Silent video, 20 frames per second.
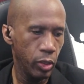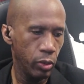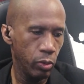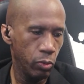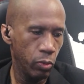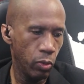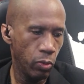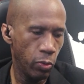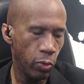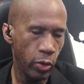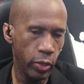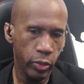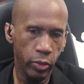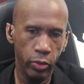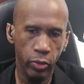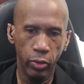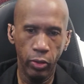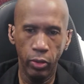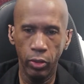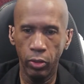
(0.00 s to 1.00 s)
worked
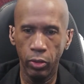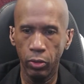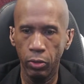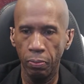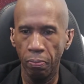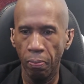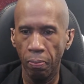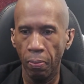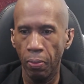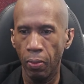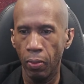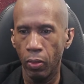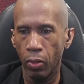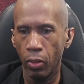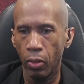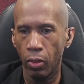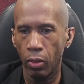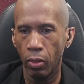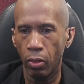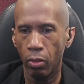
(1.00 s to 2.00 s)
into this,
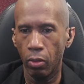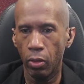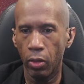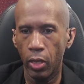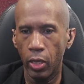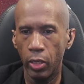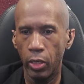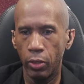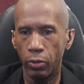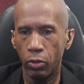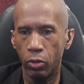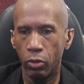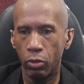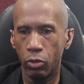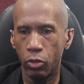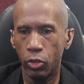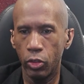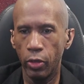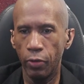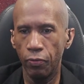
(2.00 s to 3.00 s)
they
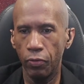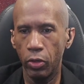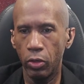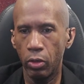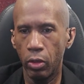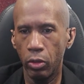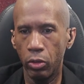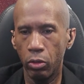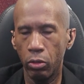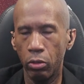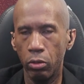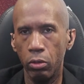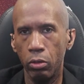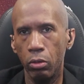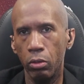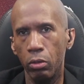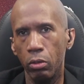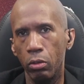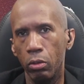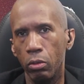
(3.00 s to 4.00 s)
shifted on
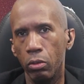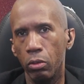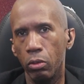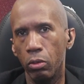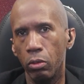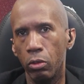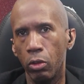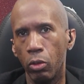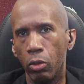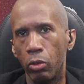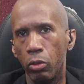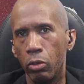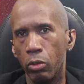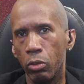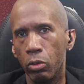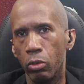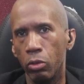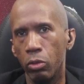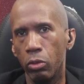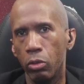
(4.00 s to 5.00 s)
to
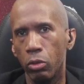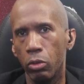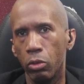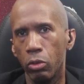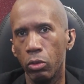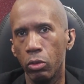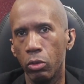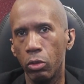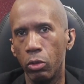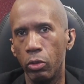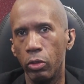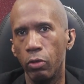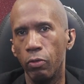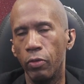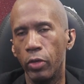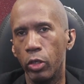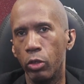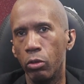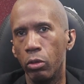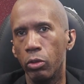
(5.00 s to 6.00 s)
those 2
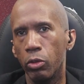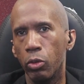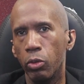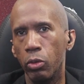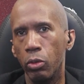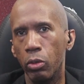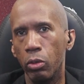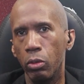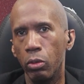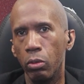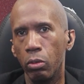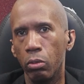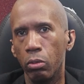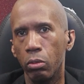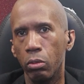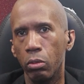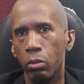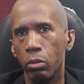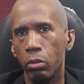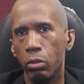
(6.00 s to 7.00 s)
individuals who
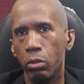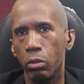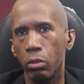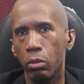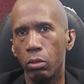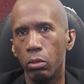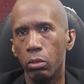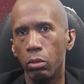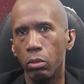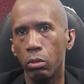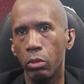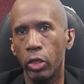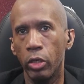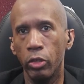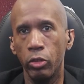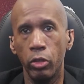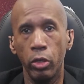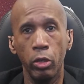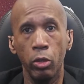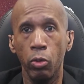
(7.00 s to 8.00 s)
were
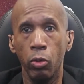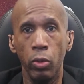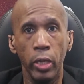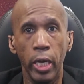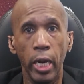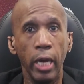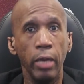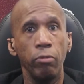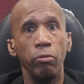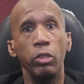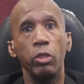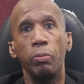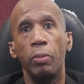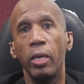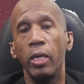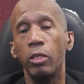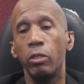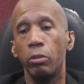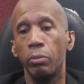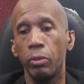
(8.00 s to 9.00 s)
considered who were not
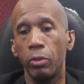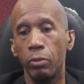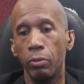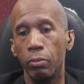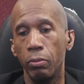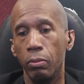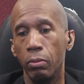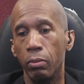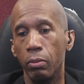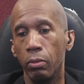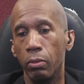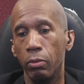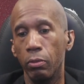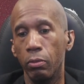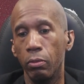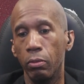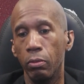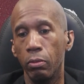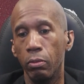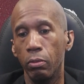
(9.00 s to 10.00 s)
responsible
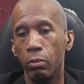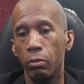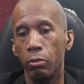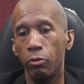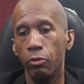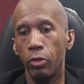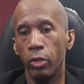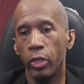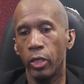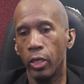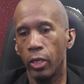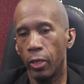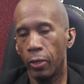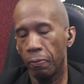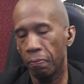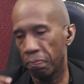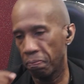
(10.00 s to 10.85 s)
for the killing.